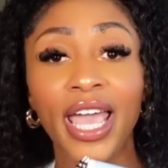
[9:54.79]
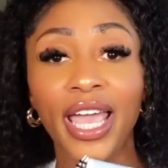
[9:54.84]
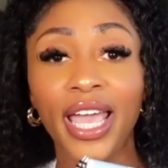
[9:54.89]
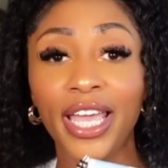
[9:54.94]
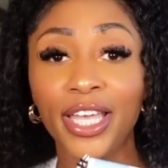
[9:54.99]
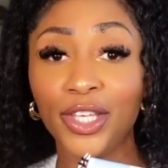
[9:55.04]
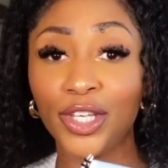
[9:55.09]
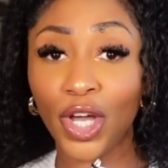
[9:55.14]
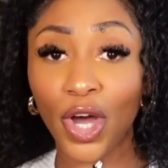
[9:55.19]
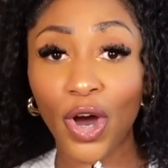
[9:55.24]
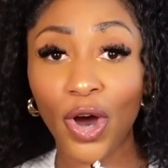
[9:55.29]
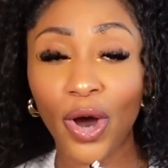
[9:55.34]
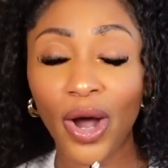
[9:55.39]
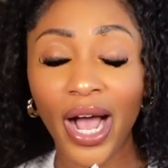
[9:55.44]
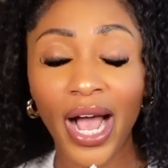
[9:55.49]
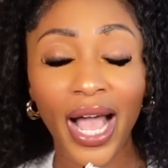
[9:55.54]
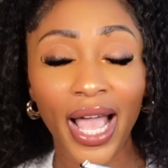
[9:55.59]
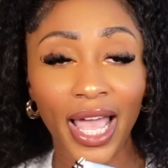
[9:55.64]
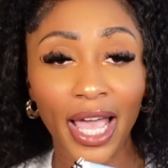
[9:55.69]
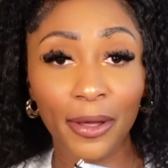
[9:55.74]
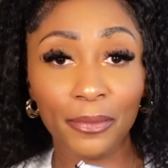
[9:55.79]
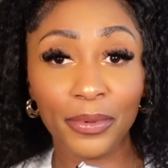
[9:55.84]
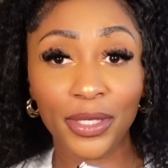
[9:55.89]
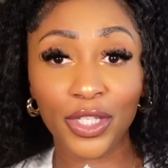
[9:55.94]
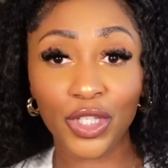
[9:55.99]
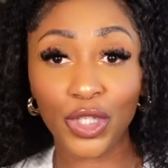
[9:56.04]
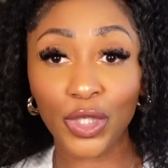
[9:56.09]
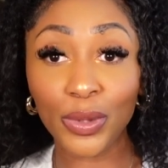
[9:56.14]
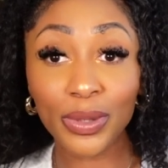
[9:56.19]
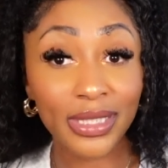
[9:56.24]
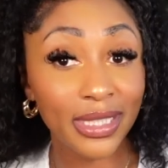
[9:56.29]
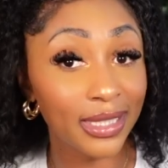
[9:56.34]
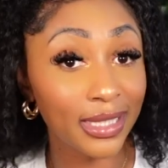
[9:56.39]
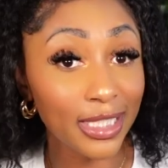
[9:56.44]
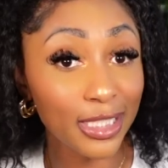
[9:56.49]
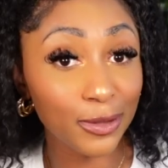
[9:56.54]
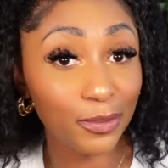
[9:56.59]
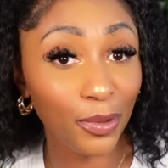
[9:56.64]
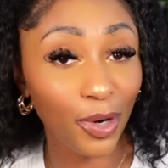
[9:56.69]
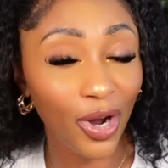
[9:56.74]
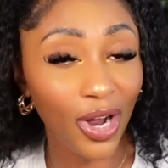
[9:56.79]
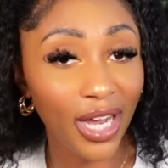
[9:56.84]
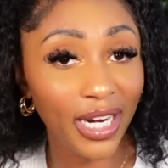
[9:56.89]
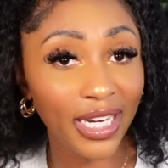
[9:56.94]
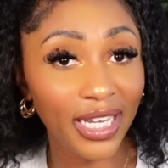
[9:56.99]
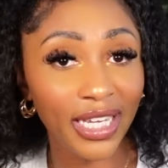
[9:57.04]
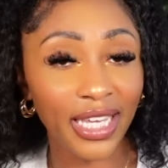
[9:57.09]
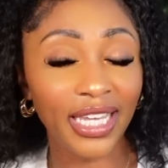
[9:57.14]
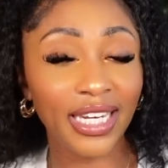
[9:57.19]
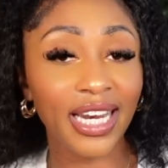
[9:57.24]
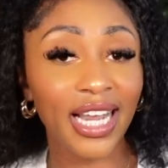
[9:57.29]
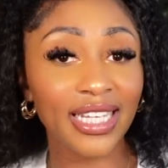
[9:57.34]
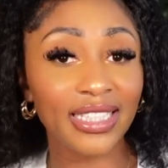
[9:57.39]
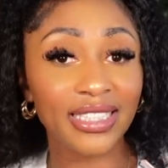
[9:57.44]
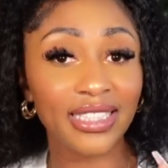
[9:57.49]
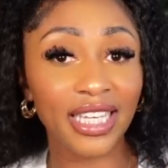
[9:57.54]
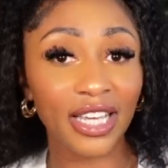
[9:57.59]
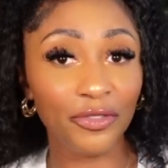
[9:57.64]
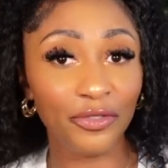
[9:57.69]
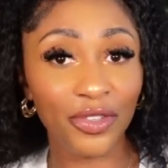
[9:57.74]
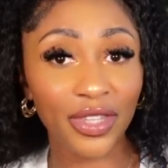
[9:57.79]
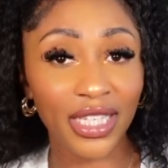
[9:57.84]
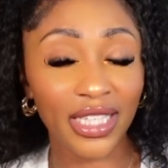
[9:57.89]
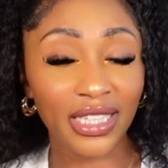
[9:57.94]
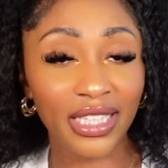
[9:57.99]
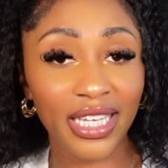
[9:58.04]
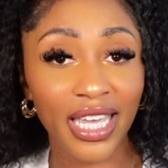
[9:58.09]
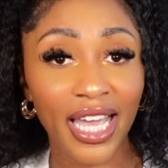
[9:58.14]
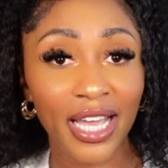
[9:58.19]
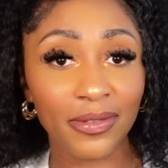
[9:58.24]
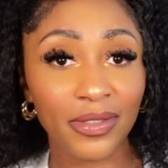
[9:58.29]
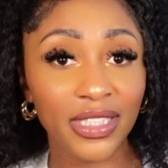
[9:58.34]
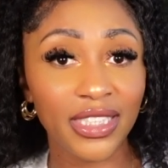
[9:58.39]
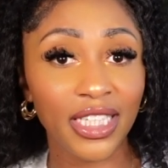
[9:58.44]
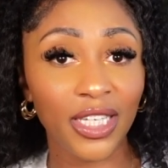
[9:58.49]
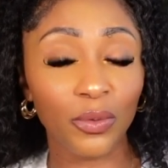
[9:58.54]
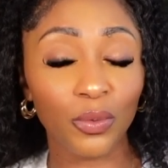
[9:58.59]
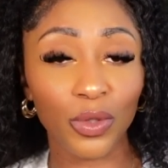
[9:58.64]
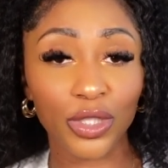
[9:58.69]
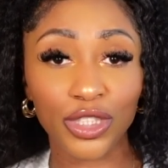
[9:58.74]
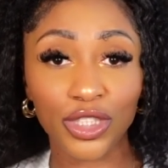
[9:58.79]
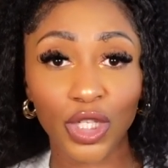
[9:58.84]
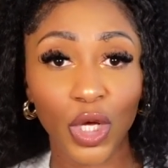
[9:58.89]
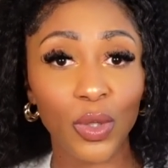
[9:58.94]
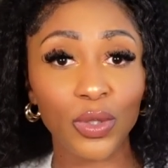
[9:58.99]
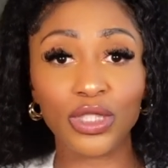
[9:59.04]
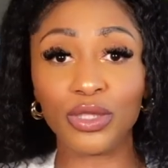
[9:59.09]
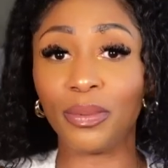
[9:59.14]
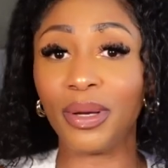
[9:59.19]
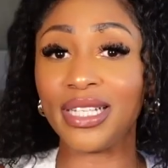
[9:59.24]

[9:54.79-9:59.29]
And y'all, I have been using this product and I definitely have seen results.